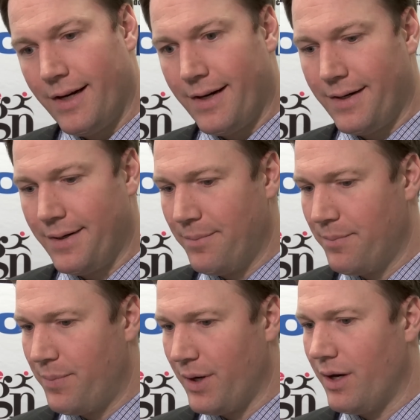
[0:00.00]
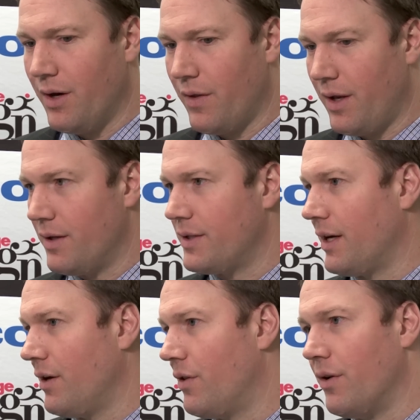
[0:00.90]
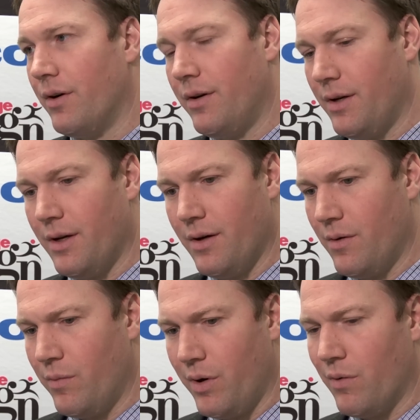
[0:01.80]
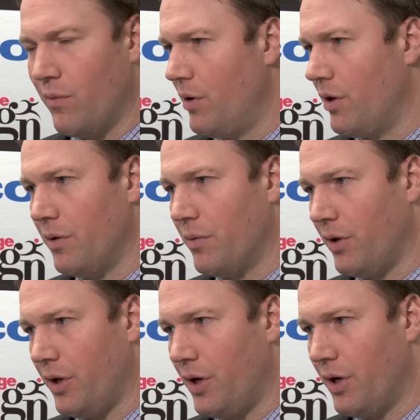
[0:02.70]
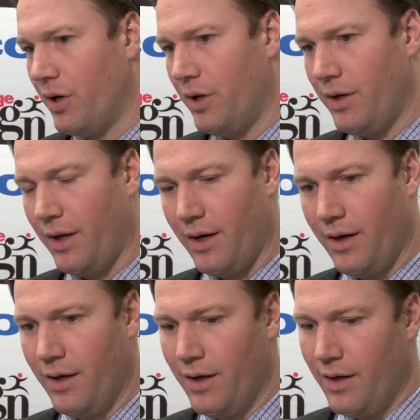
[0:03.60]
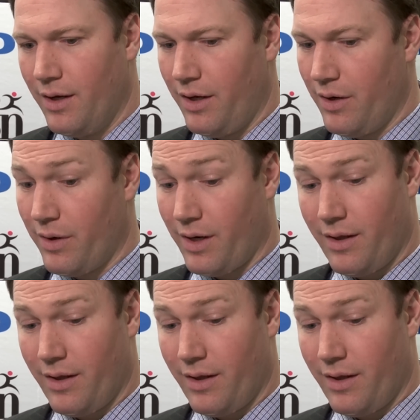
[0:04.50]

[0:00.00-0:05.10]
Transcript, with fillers: But, you know, then in the second and third, we were really, really good. And you know what?